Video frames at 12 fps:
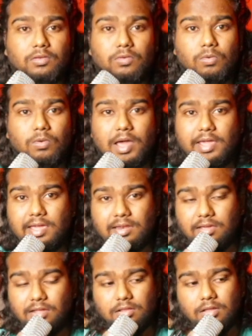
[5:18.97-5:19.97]
so I
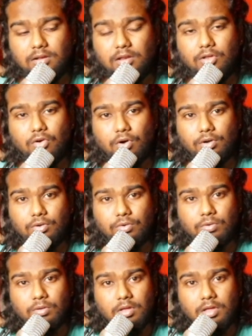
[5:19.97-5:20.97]
can get the clear audio,